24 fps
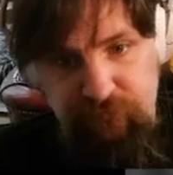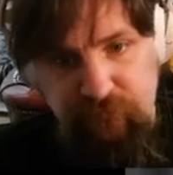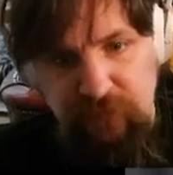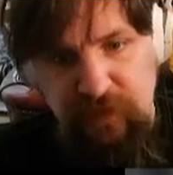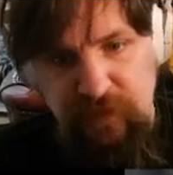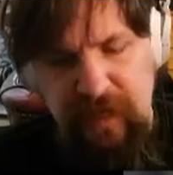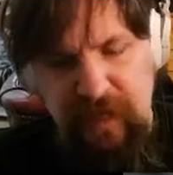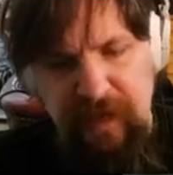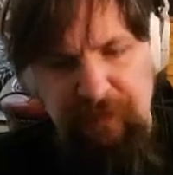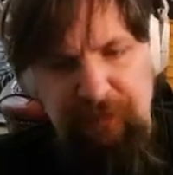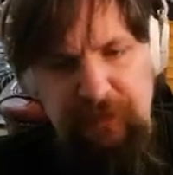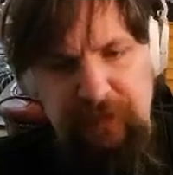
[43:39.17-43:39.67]

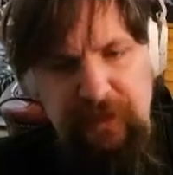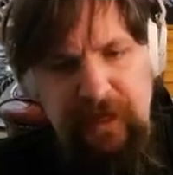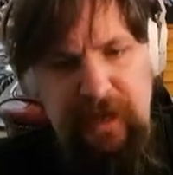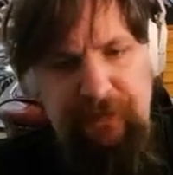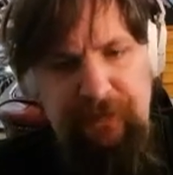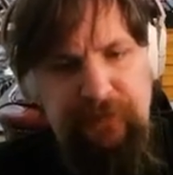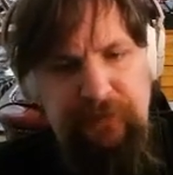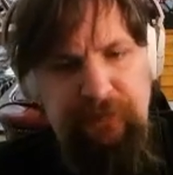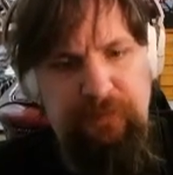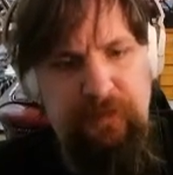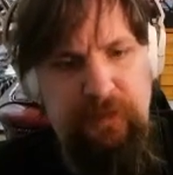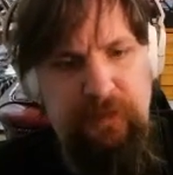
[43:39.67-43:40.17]
I'm going to
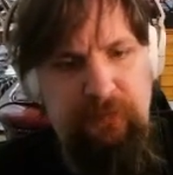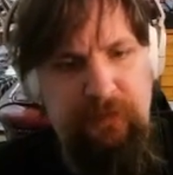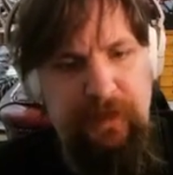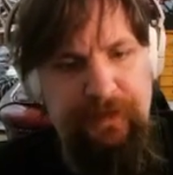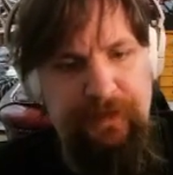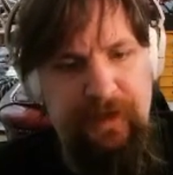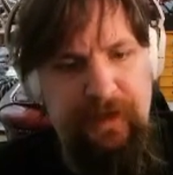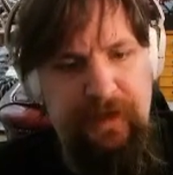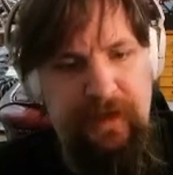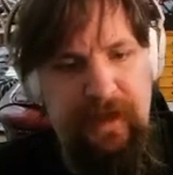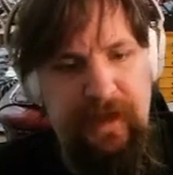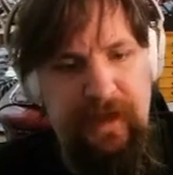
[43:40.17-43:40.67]
have to put away
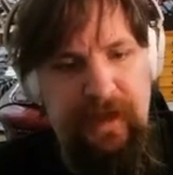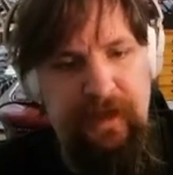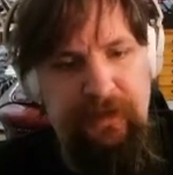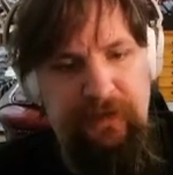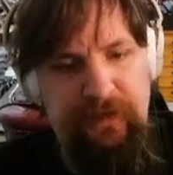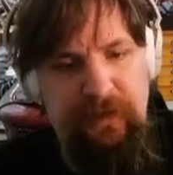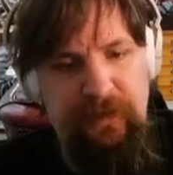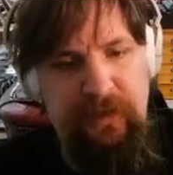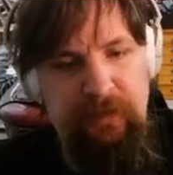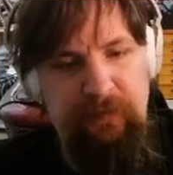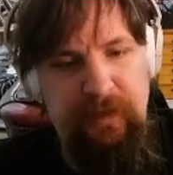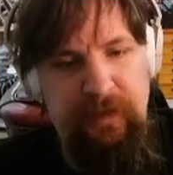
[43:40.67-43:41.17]
that
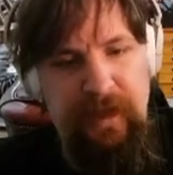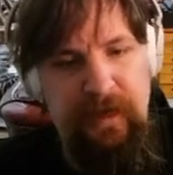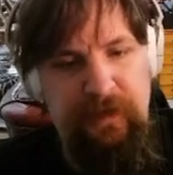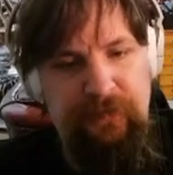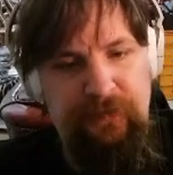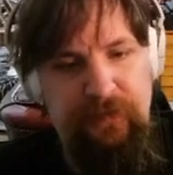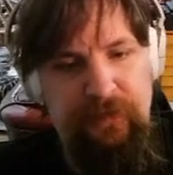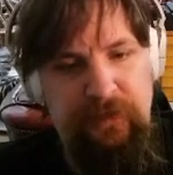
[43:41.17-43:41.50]
handgun magazine.